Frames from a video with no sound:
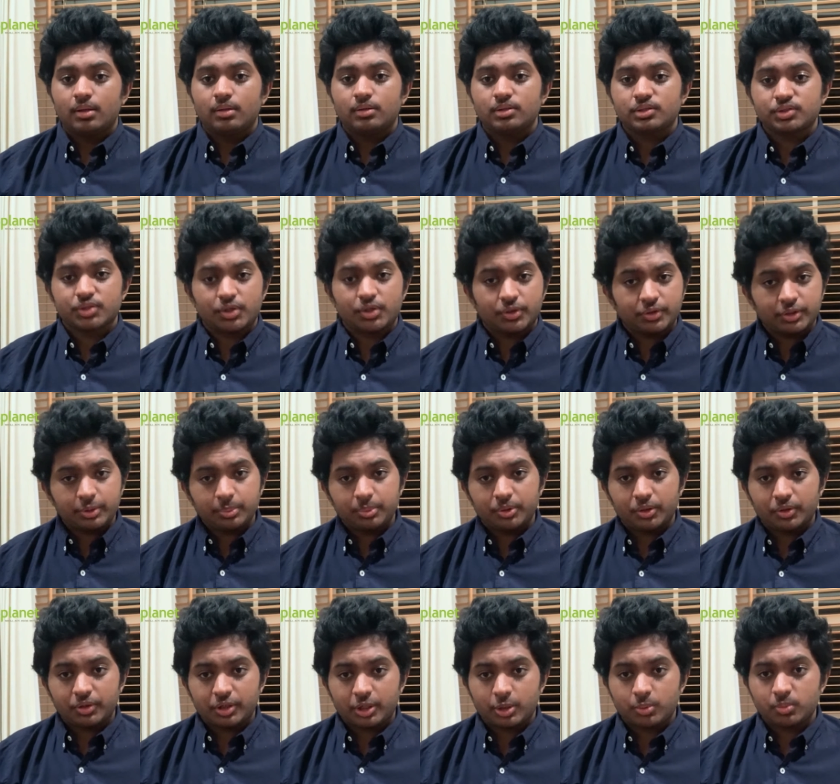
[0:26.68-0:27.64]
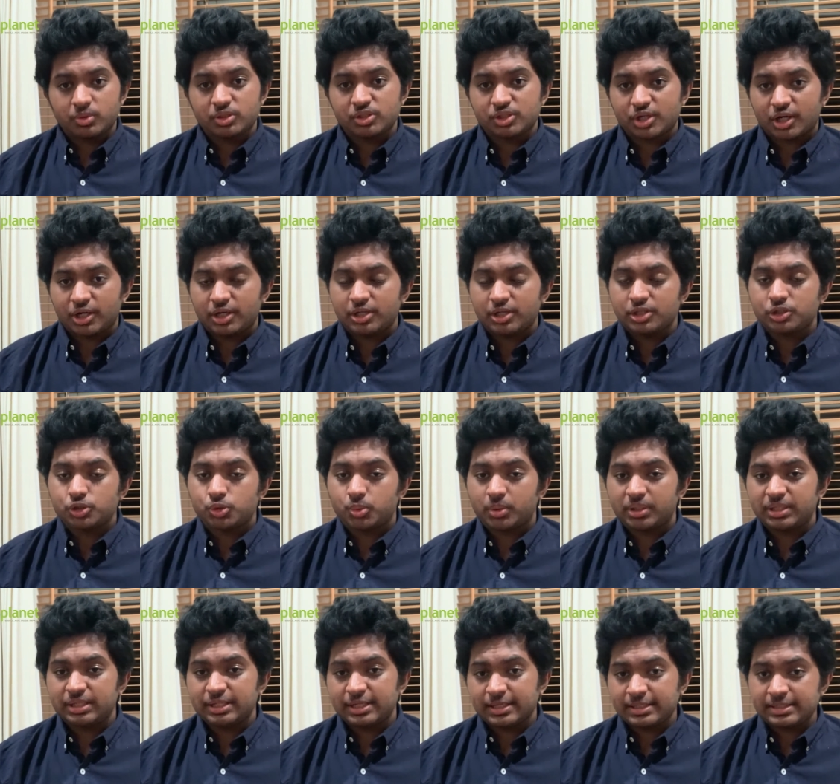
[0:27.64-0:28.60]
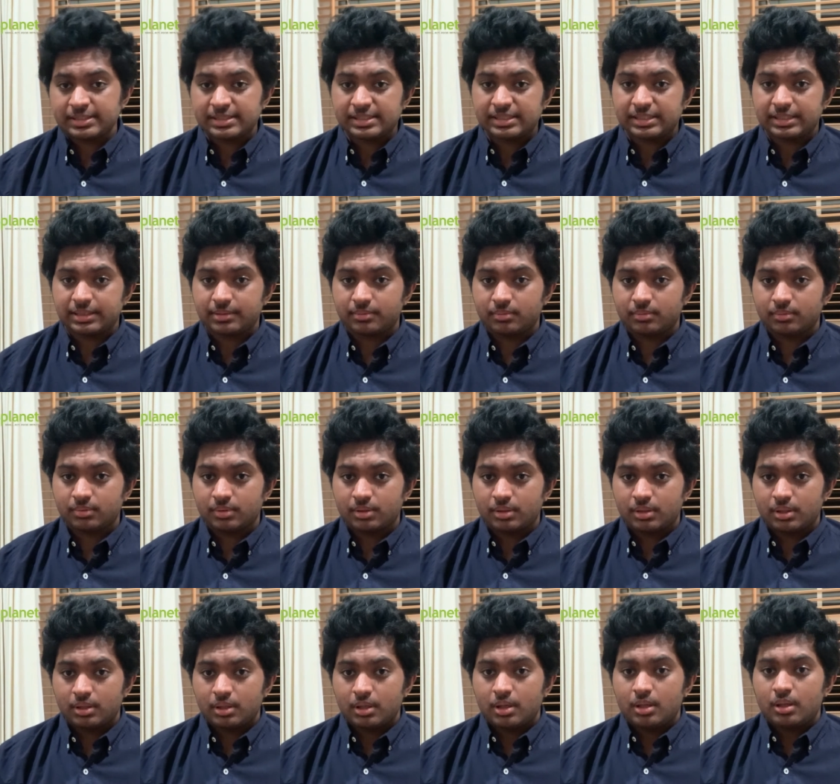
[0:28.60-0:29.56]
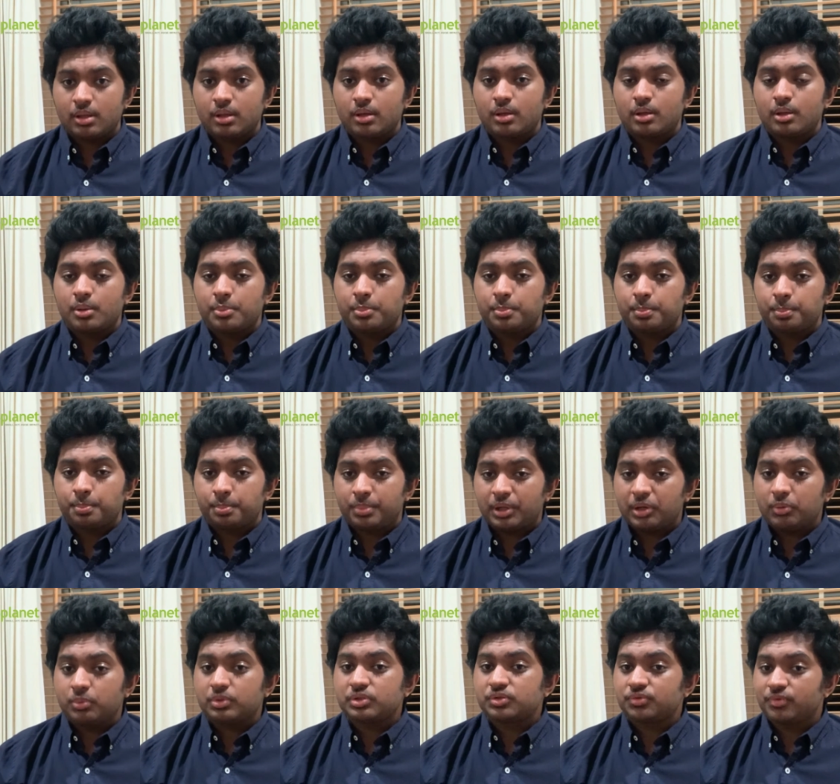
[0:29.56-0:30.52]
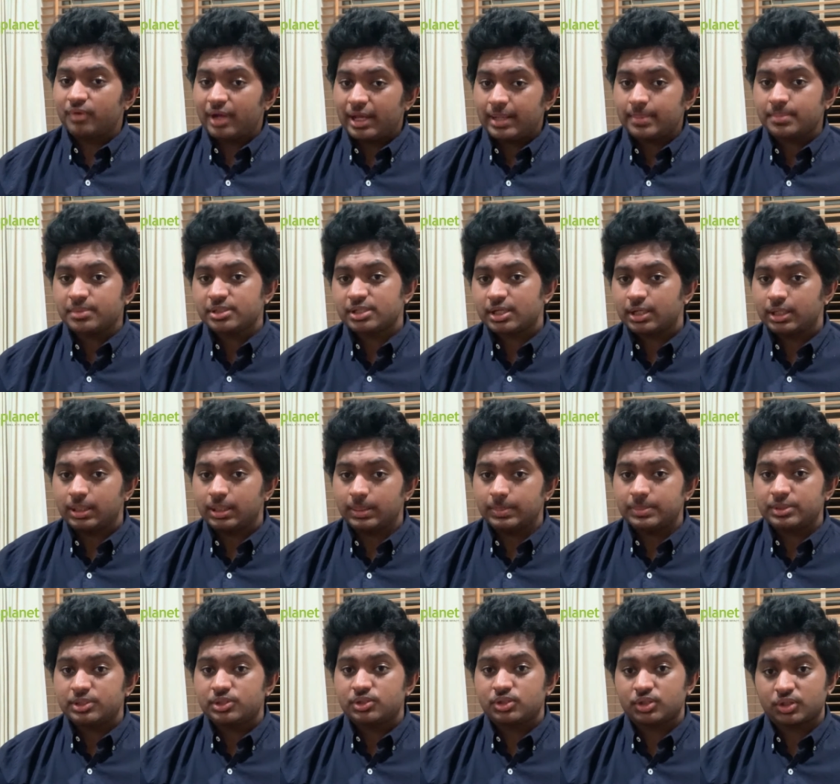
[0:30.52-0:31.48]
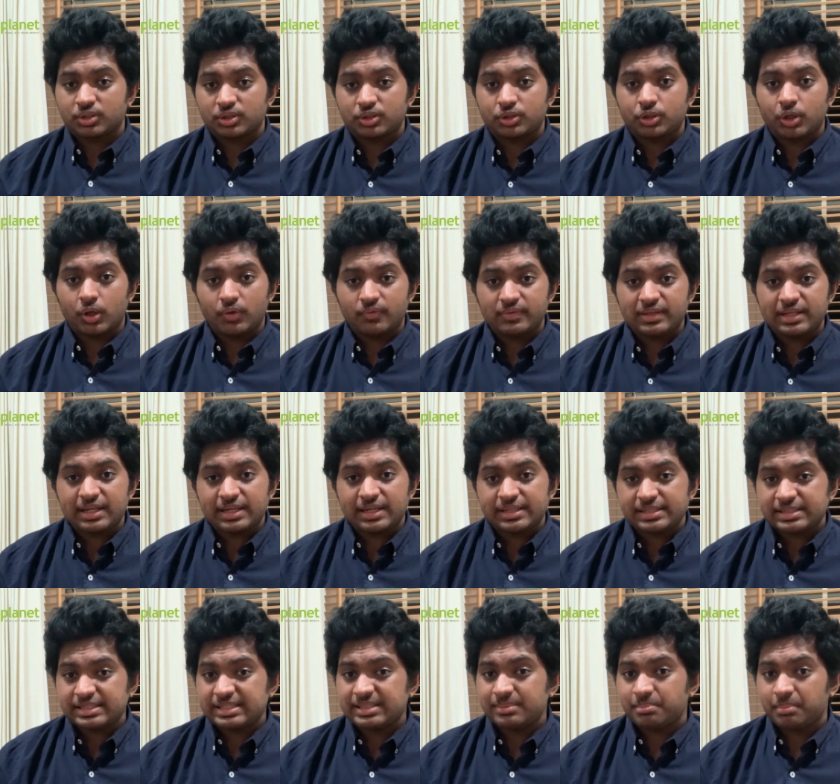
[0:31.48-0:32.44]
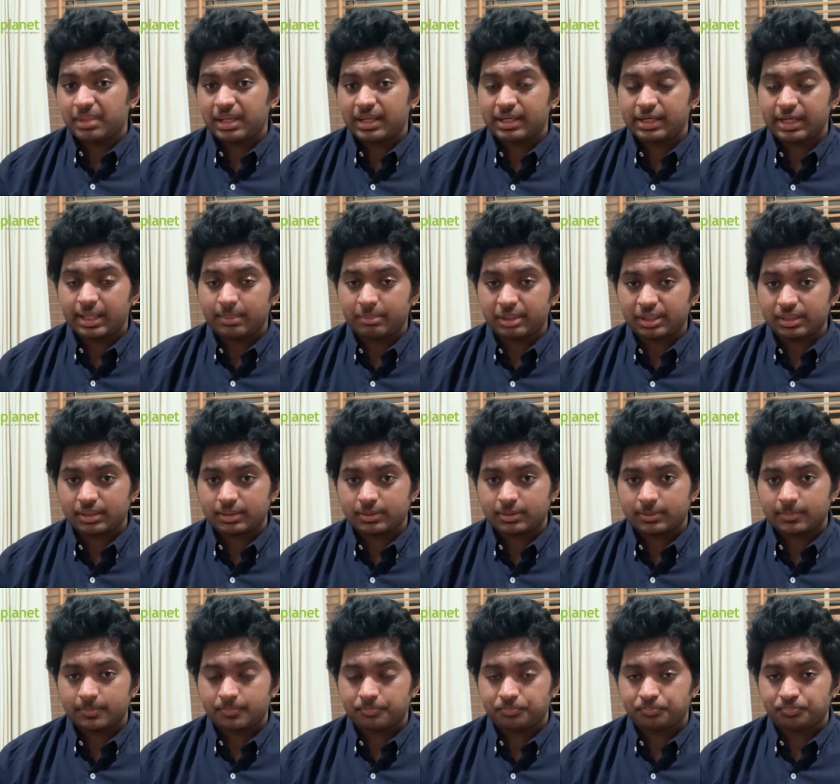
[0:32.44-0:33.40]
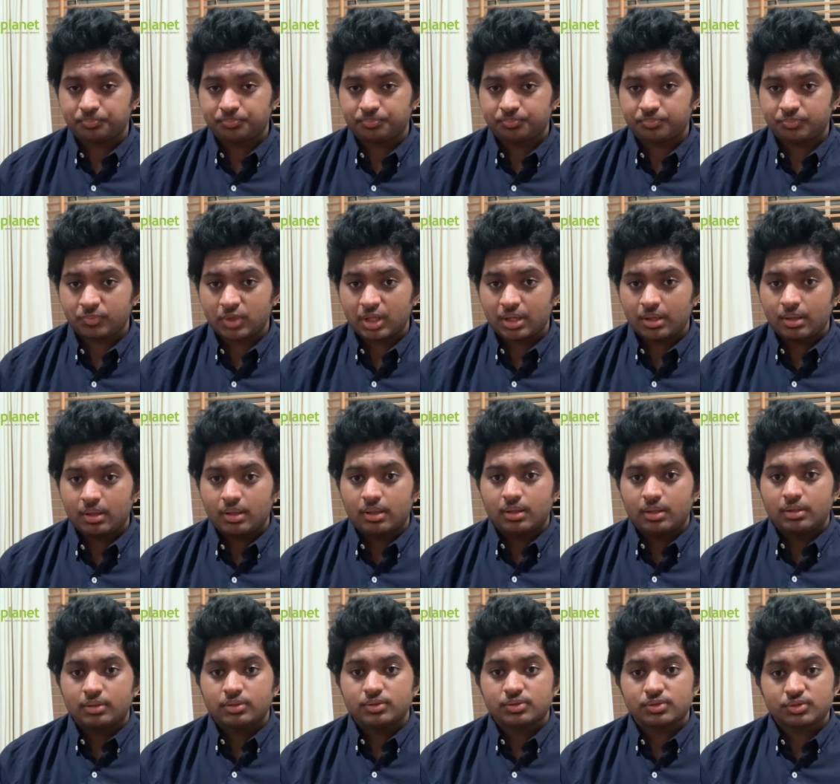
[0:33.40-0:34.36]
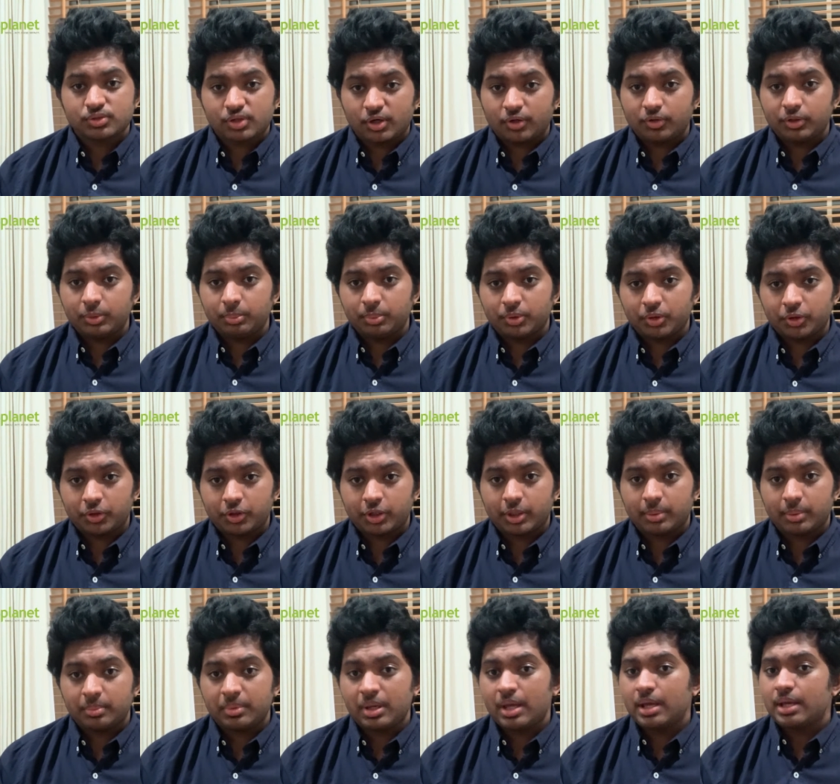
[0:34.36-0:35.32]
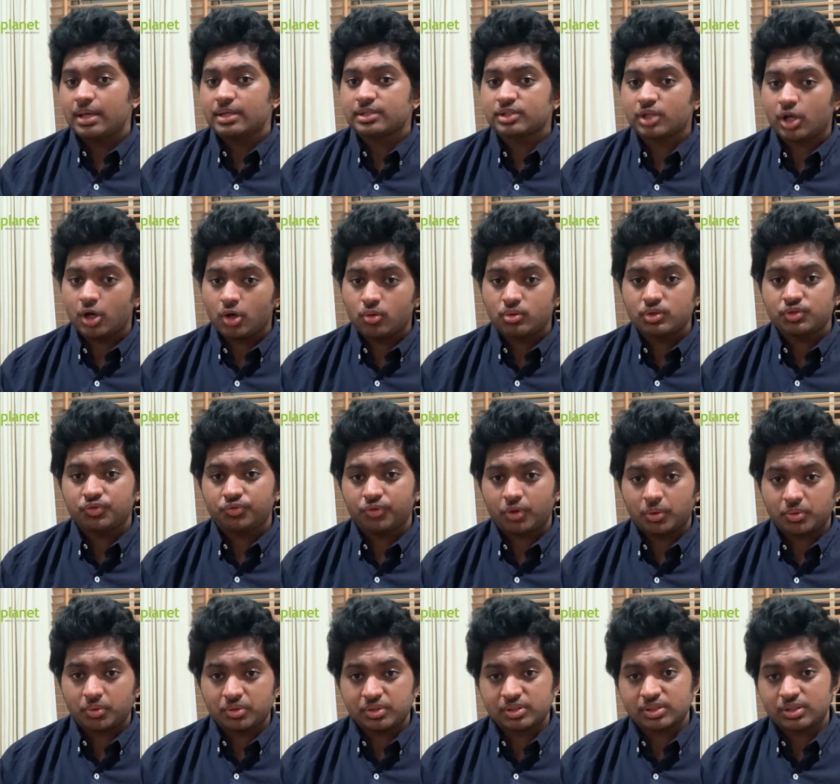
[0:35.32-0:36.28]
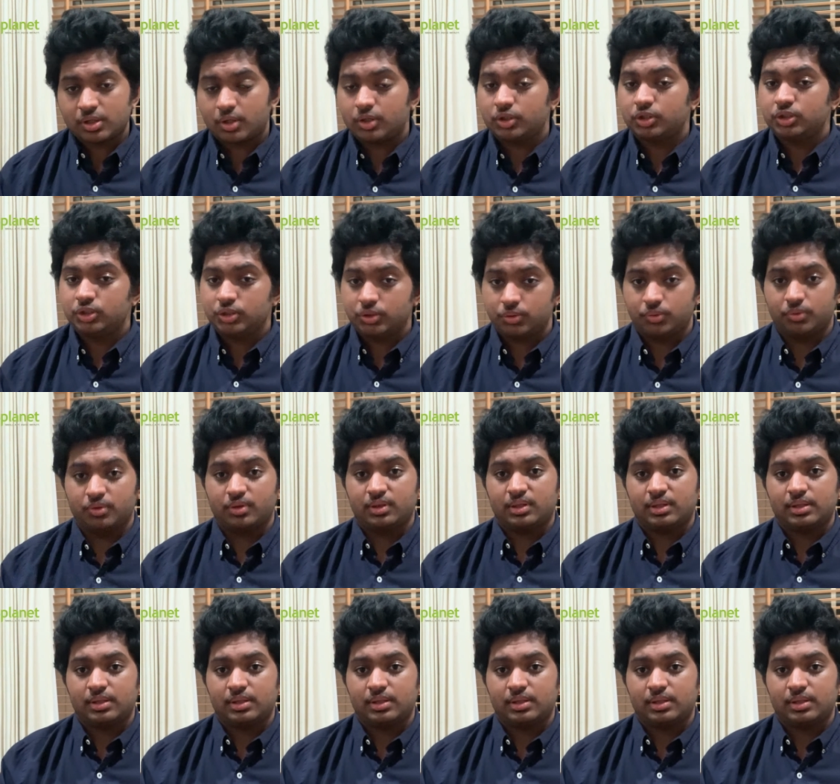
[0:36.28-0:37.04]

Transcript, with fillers: The Scholarly Program was started in 2019 but was ramped up during the COVID-19 pandemic. The Scholarly program has always focused on youth,